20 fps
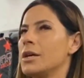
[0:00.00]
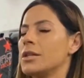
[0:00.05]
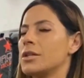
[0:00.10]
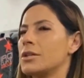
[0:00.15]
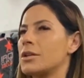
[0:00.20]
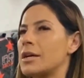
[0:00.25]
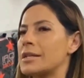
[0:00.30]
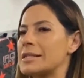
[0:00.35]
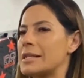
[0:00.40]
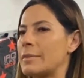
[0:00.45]
the
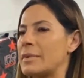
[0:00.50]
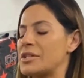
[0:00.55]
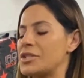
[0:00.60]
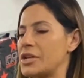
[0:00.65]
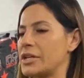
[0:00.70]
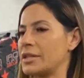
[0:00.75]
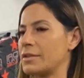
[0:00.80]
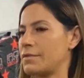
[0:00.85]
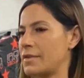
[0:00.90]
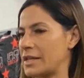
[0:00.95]
last time I
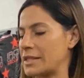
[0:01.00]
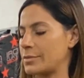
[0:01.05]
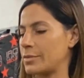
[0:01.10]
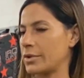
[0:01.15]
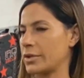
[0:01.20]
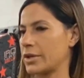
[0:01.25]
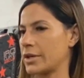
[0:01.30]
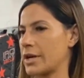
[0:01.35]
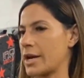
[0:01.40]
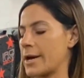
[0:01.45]
checked the
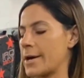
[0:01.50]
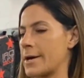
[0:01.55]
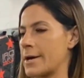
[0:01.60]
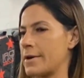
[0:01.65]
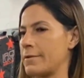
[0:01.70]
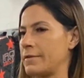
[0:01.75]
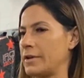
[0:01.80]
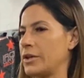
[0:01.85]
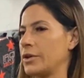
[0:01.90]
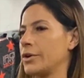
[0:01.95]
Facebook
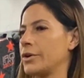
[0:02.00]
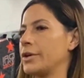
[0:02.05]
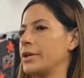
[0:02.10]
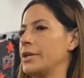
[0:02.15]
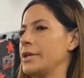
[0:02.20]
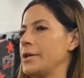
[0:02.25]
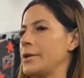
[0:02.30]
uh, video,